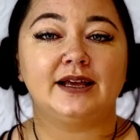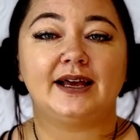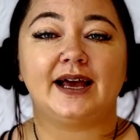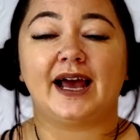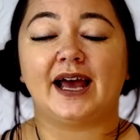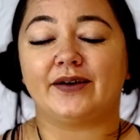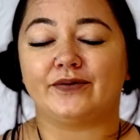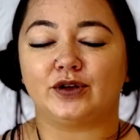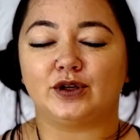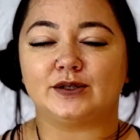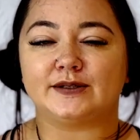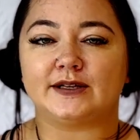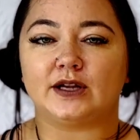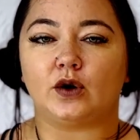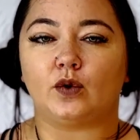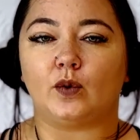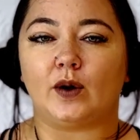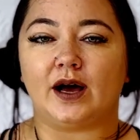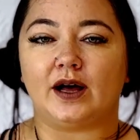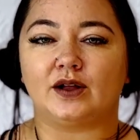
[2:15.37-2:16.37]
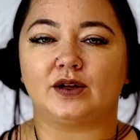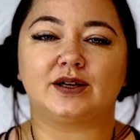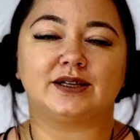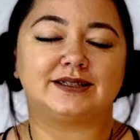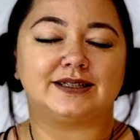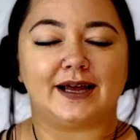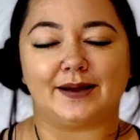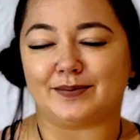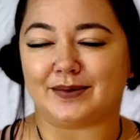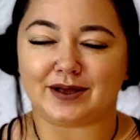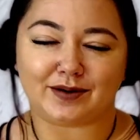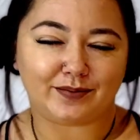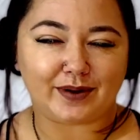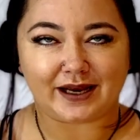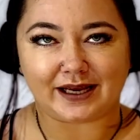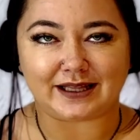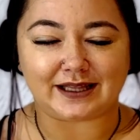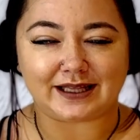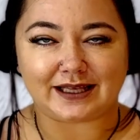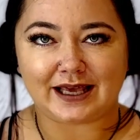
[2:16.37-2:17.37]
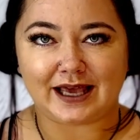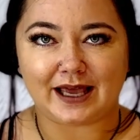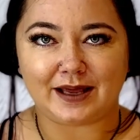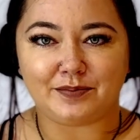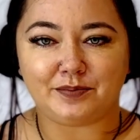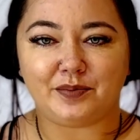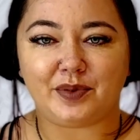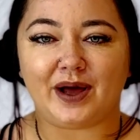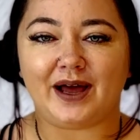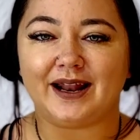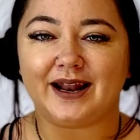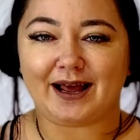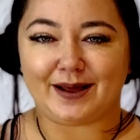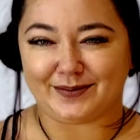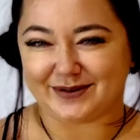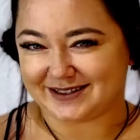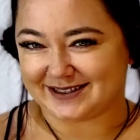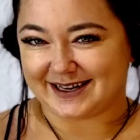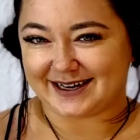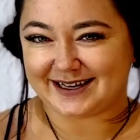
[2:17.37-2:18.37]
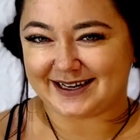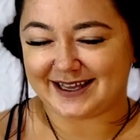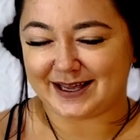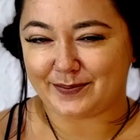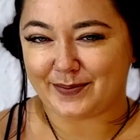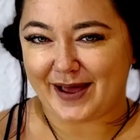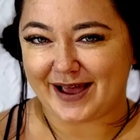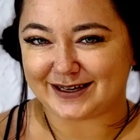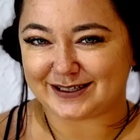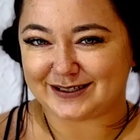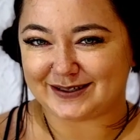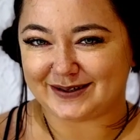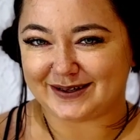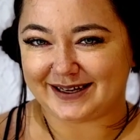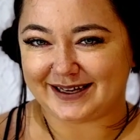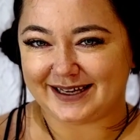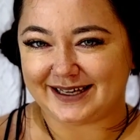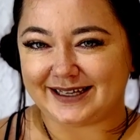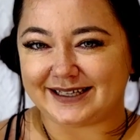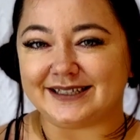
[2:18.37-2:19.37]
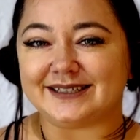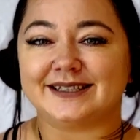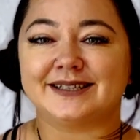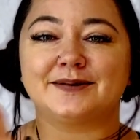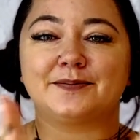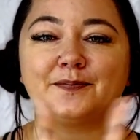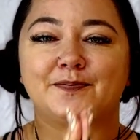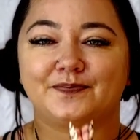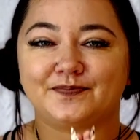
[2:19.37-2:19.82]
I haven't used it in a while because I'm getting back in the game, but I'm excited to get back to it.